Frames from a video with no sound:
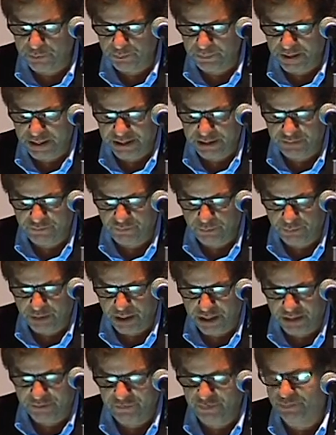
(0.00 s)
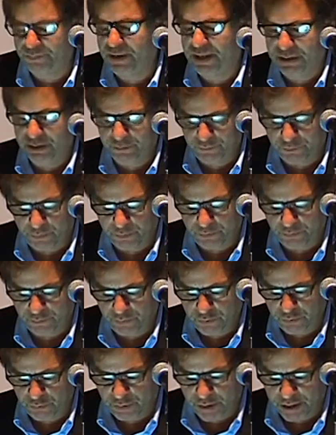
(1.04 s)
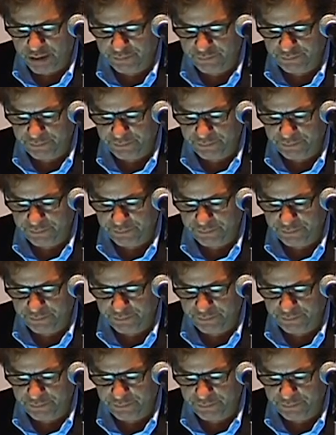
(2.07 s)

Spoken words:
painting from life and painting from a photograph.